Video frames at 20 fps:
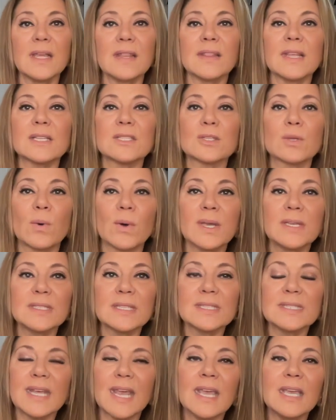that's going to
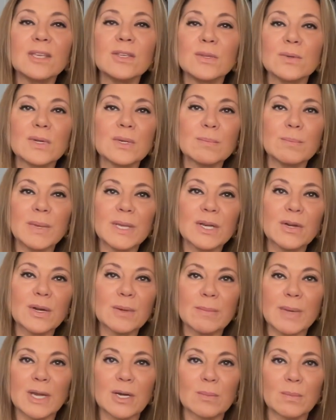take you to bigger
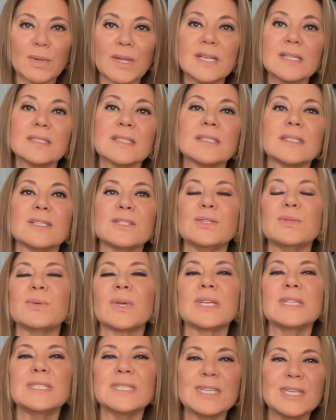and better places as you
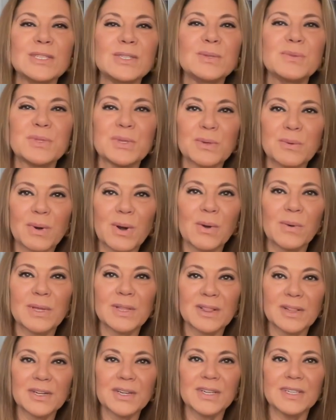continue to grow
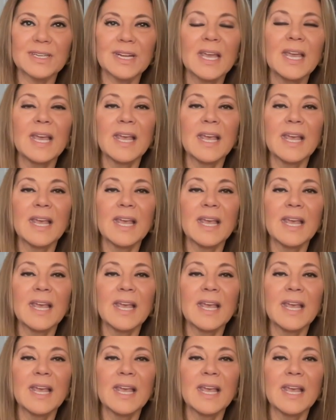and learn.